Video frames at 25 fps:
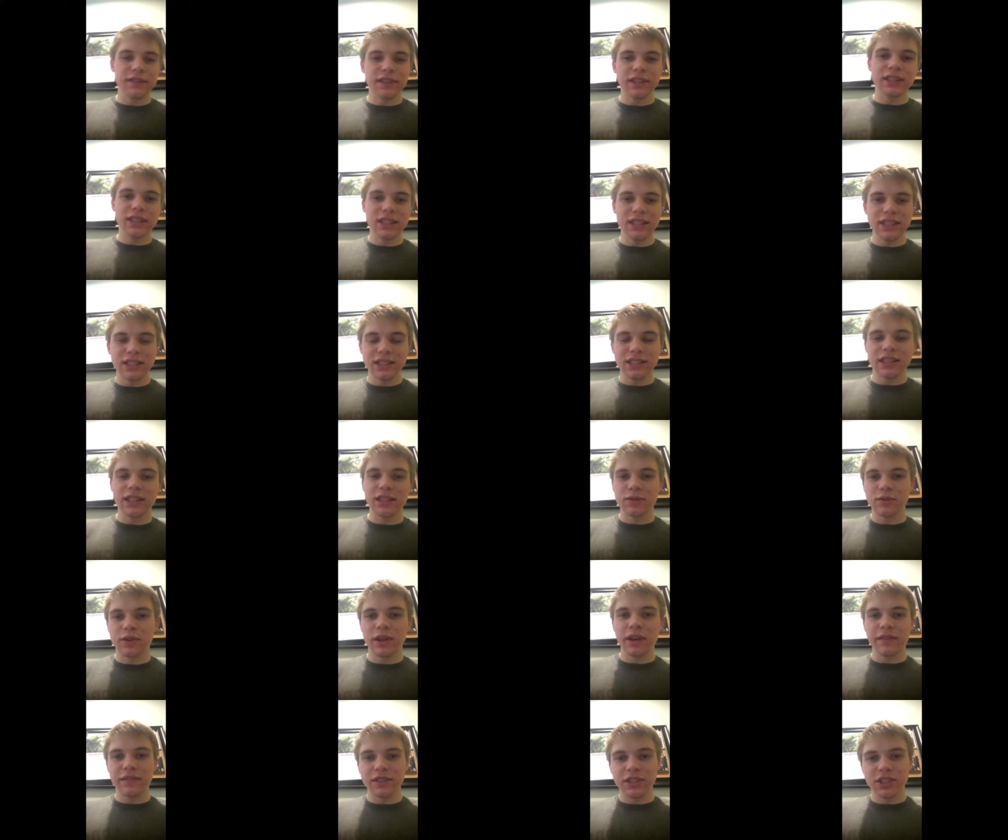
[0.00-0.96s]
in these scenes
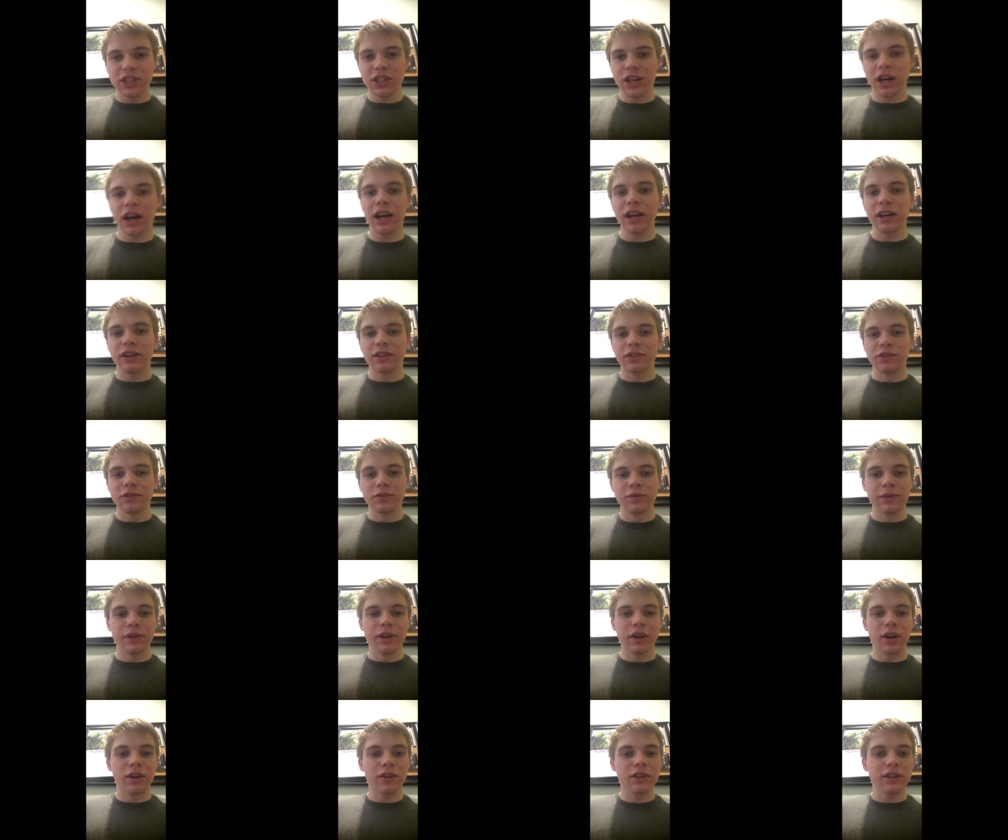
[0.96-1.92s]
where they have a child
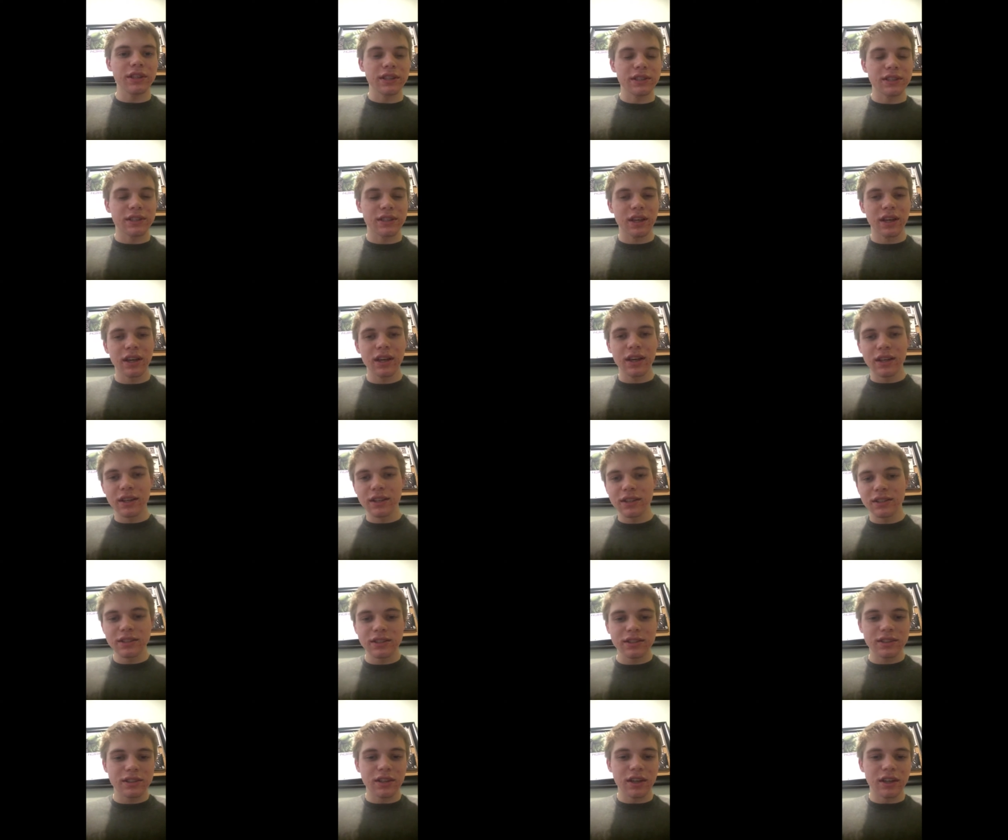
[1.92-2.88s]
doing all these
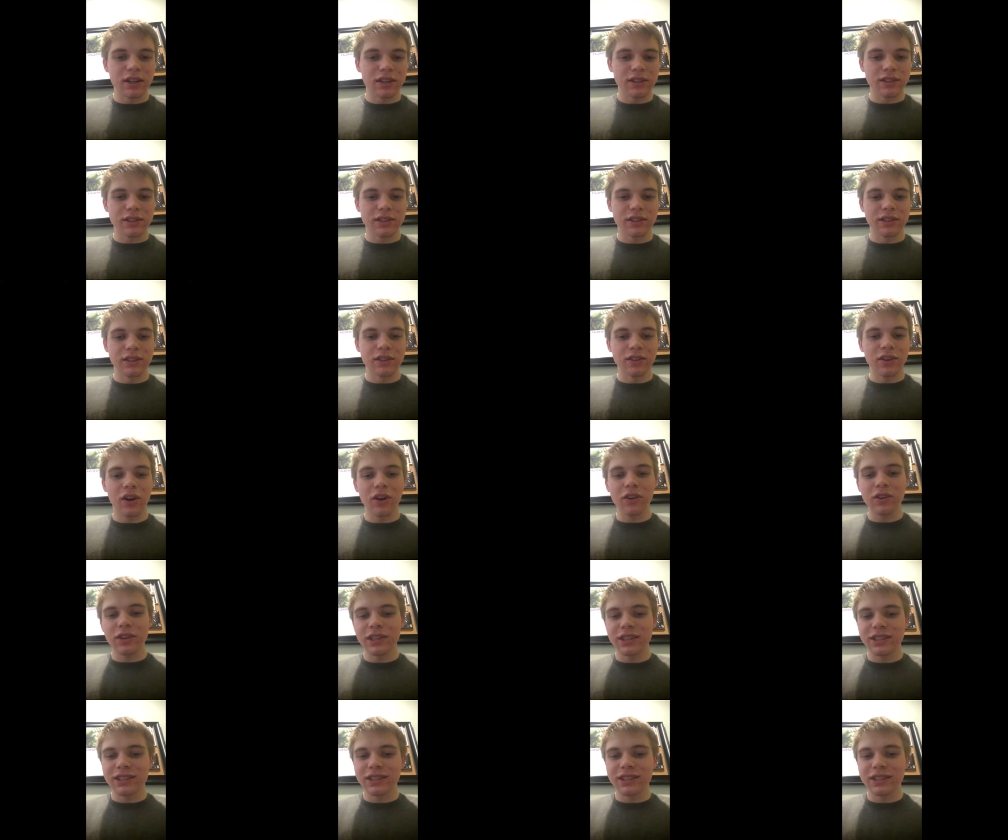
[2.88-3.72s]
stunts and all these